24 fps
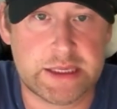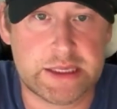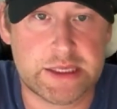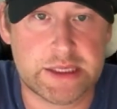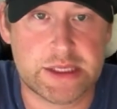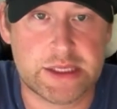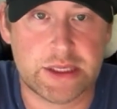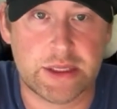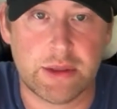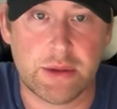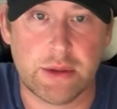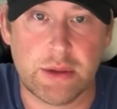
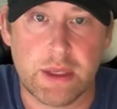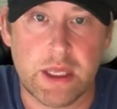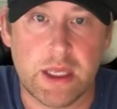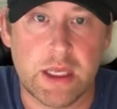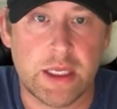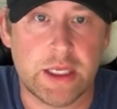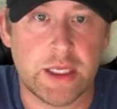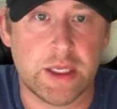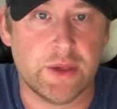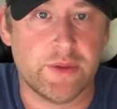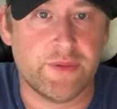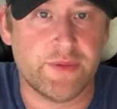So,
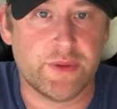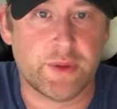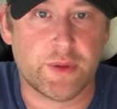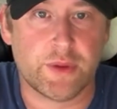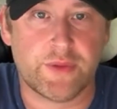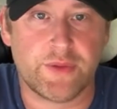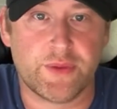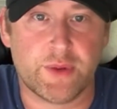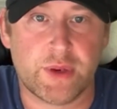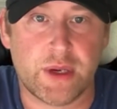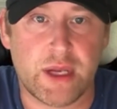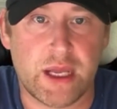
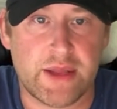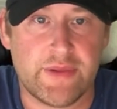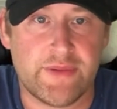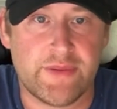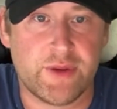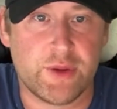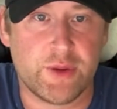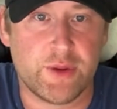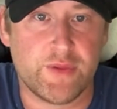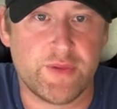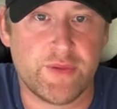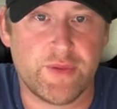for an
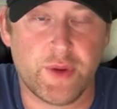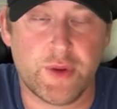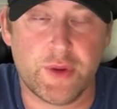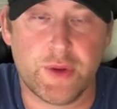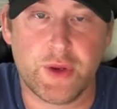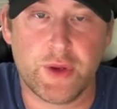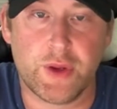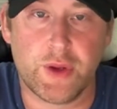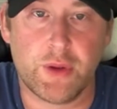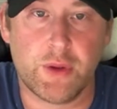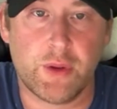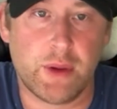iPhone
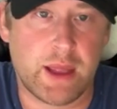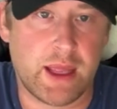photo,